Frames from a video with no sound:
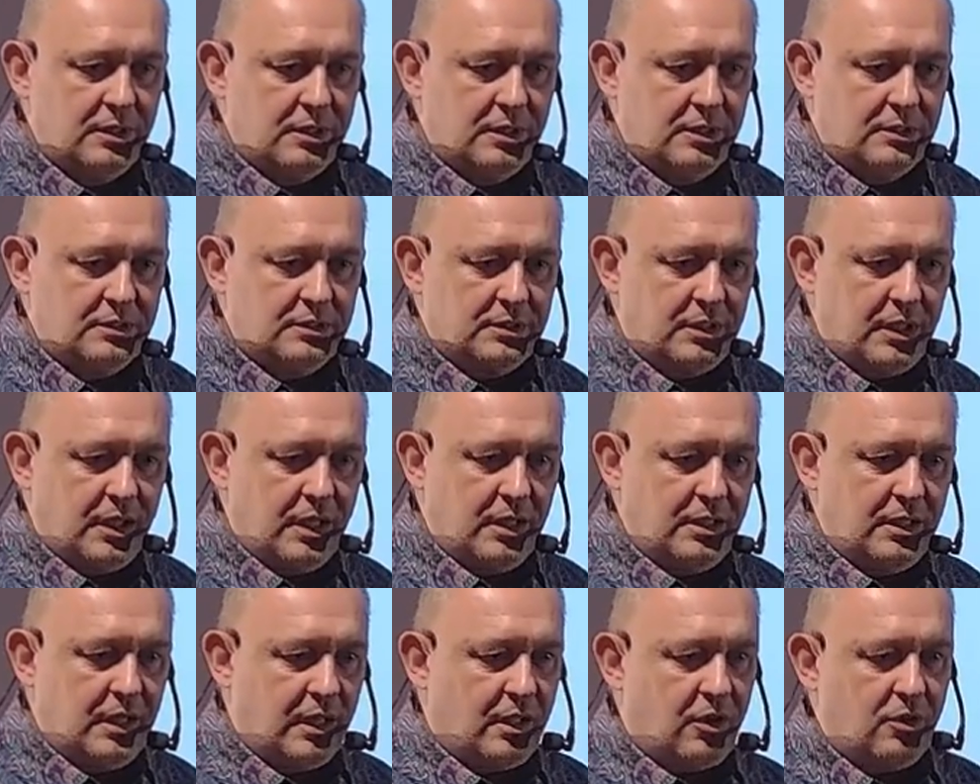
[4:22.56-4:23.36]

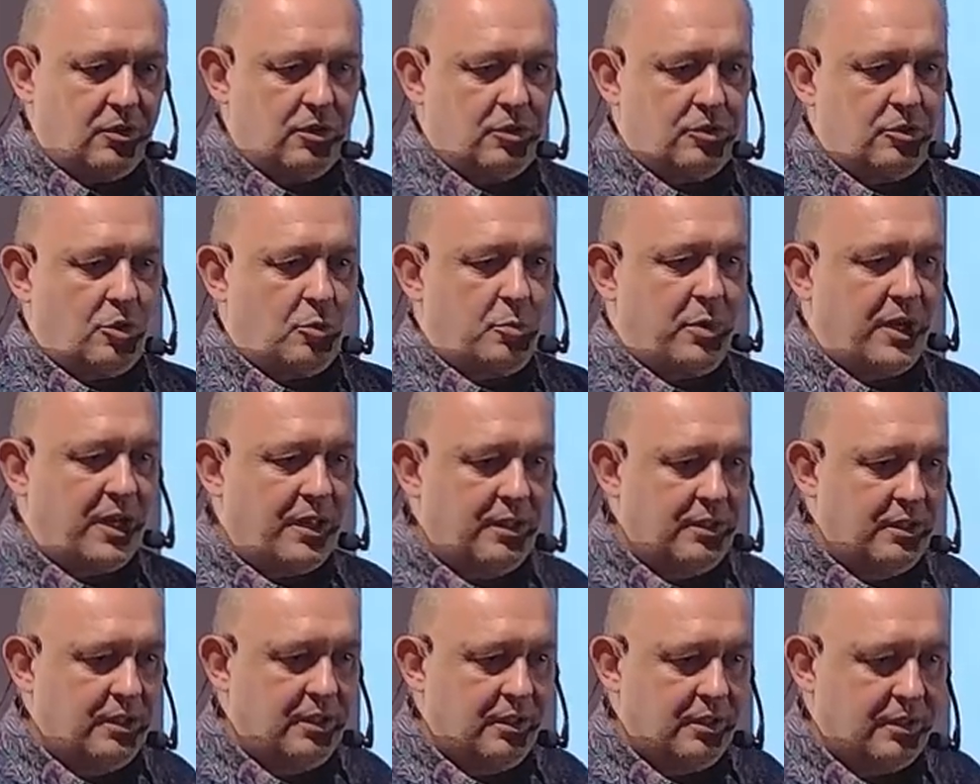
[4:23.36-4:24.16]
say they cannot
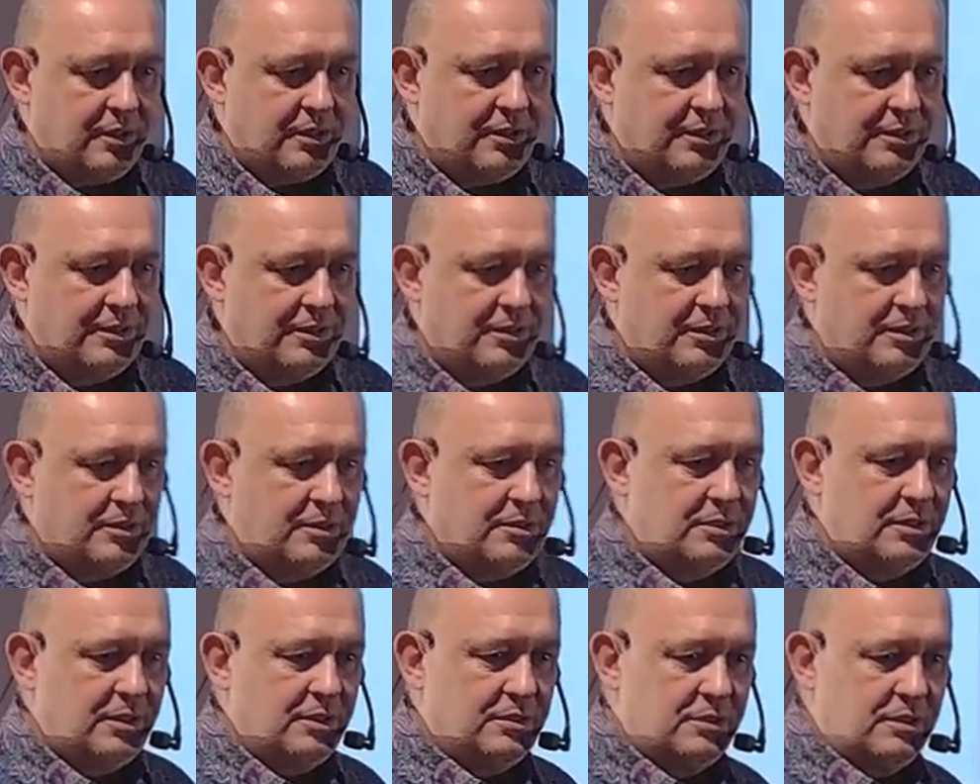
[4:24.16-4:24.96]
operate here.
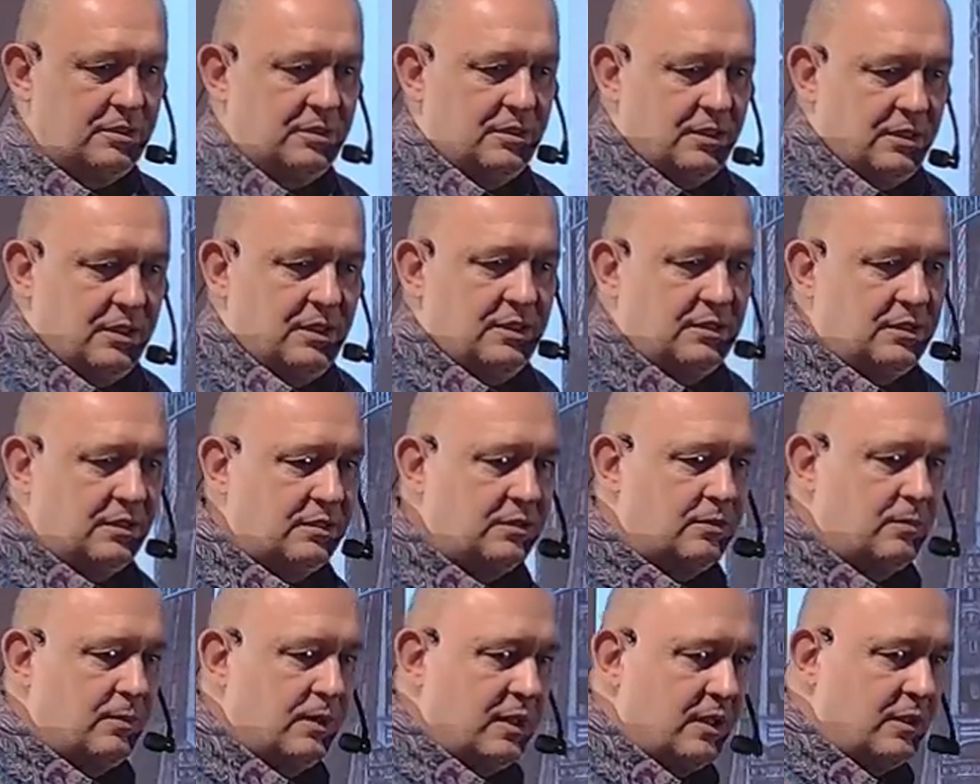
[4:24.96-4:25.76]
This is the
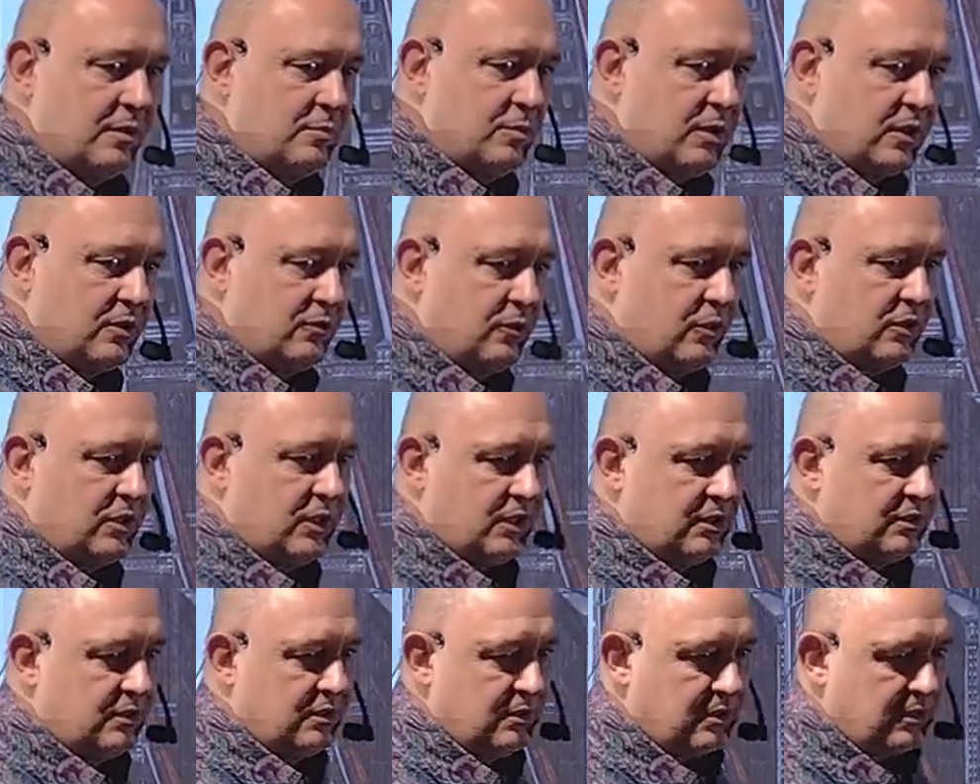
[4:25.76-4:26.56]
easiest way. But what
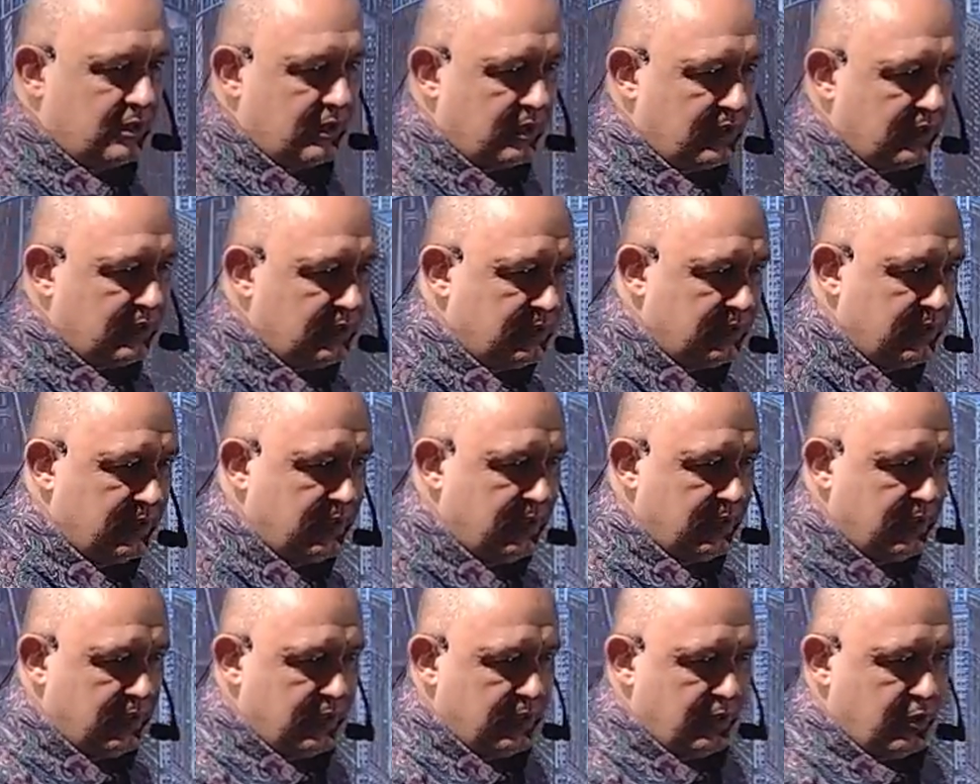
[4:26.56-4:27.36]
is the real
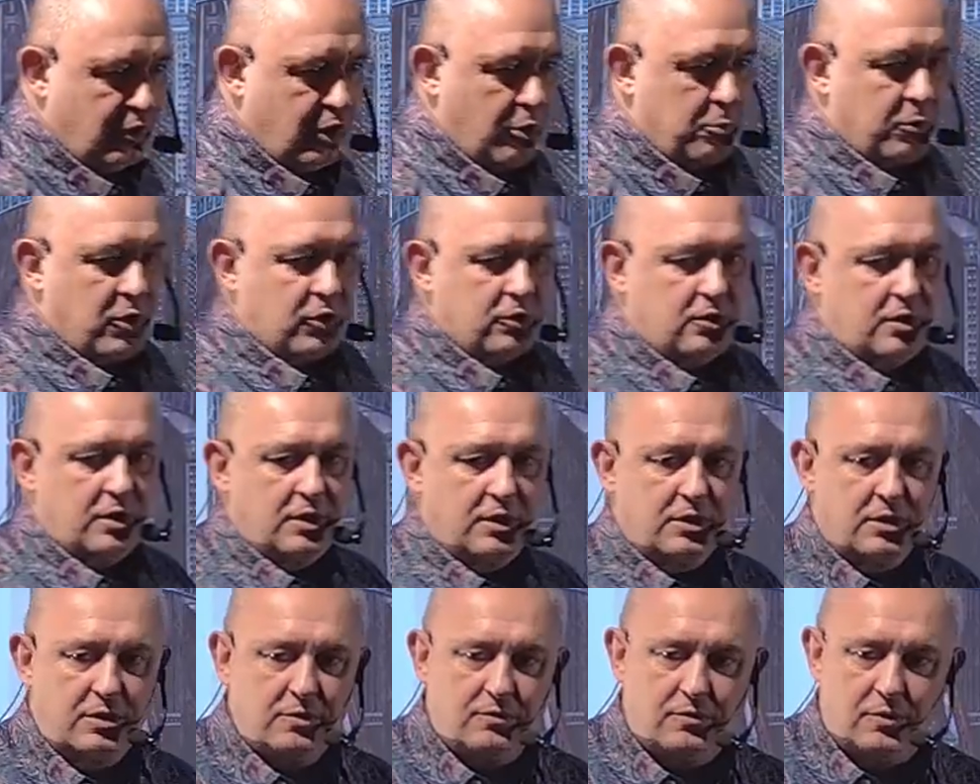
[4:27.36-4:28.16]

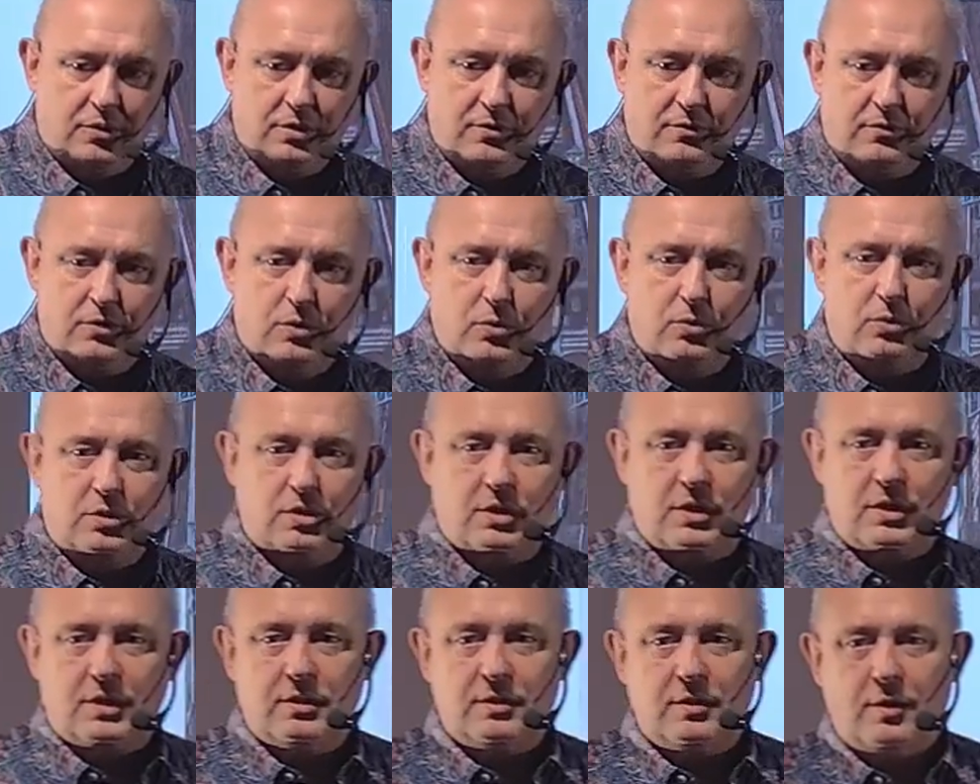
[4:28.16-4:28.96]
opportunity for the
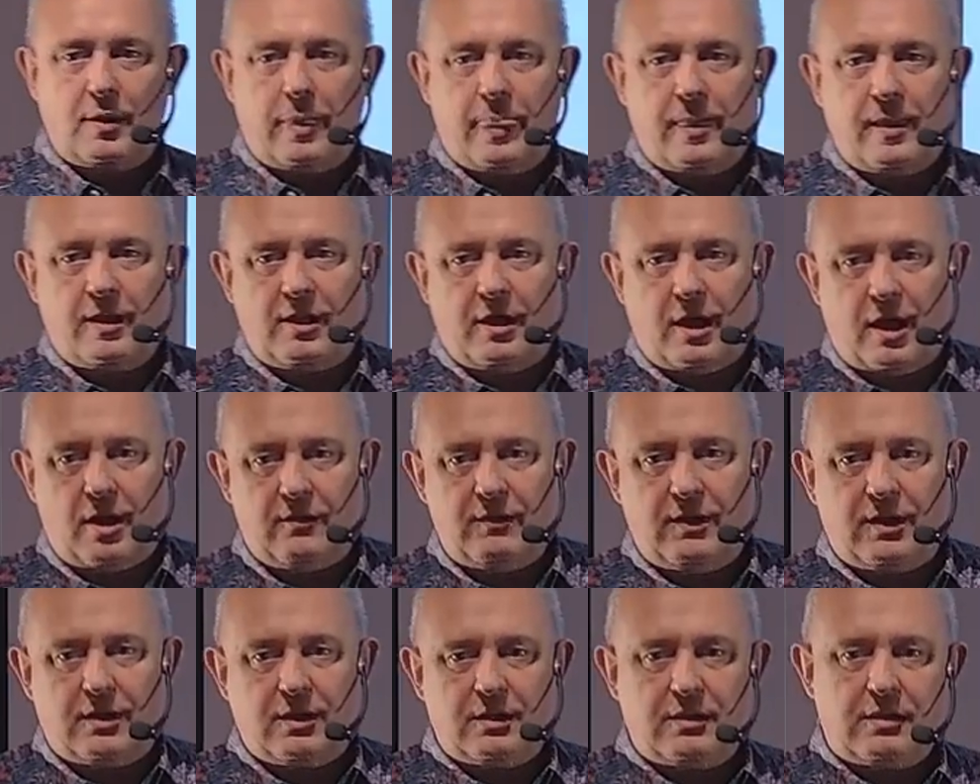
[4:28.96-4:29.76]
future? How
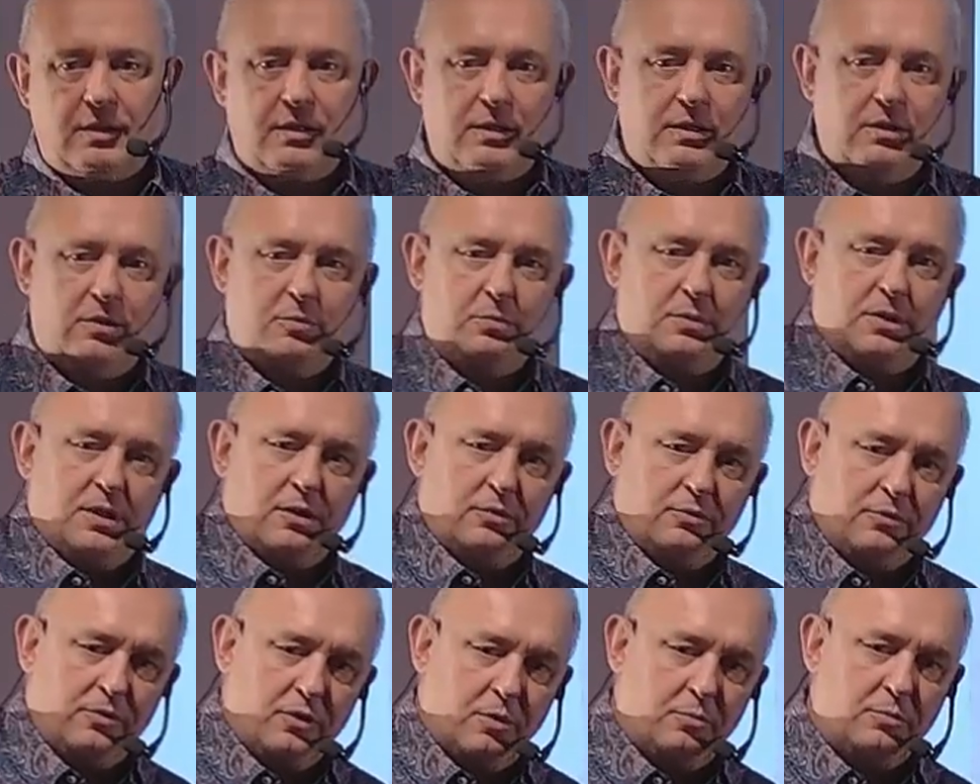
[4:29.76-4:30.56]
we can really opt
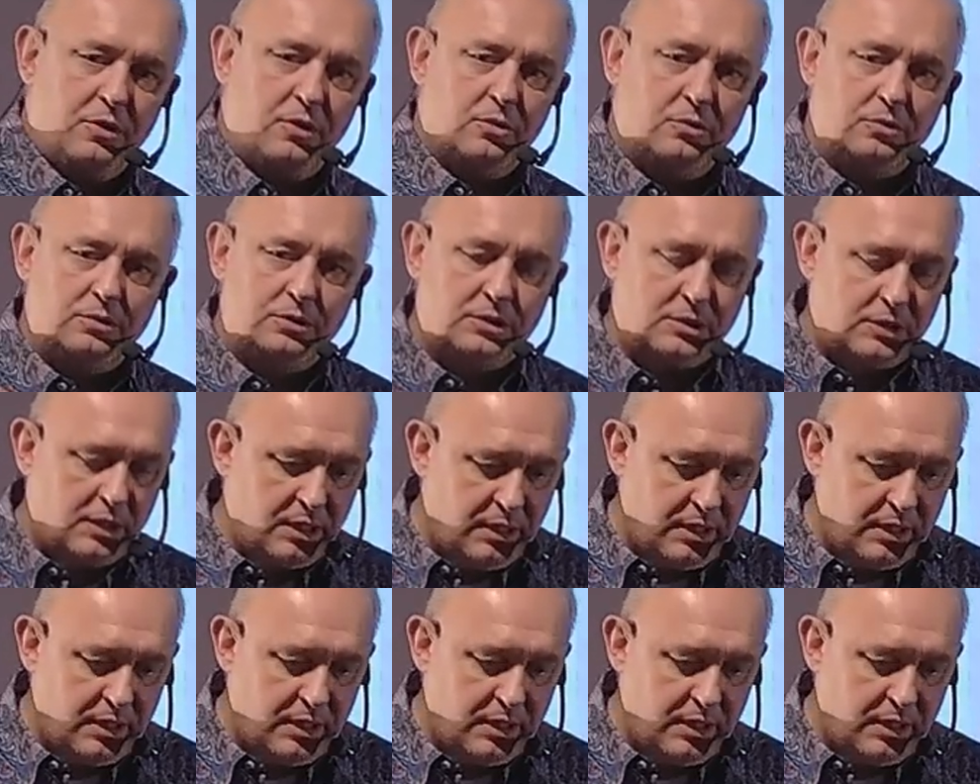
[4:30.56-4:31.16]
out from those